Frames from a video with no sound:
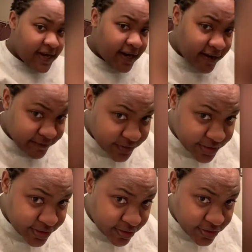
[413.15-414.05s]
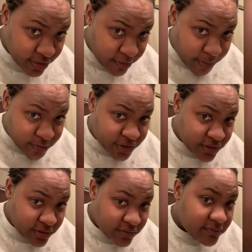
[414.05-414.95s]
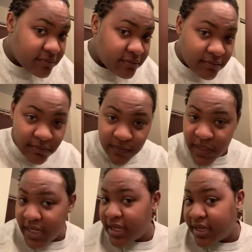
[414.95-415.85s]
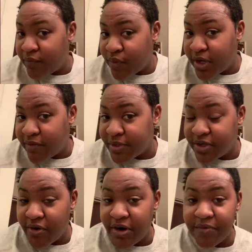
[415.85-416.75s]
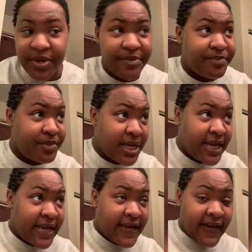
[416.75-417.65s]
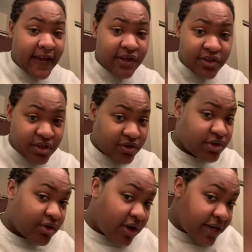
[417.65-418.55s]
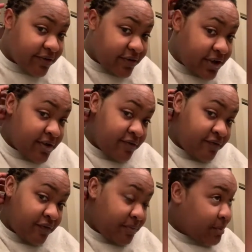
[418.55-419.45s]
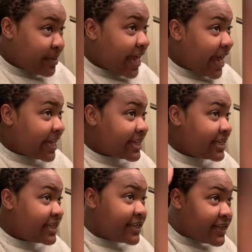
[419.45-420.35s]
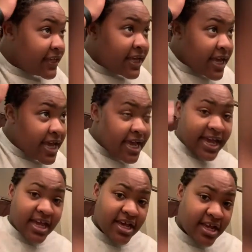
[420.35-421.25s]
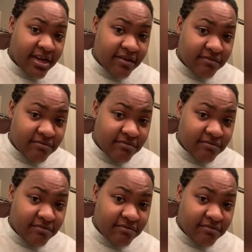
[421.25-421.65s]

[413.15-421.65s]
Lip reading: of the circular motion and what I was starting with. I also started from the back, and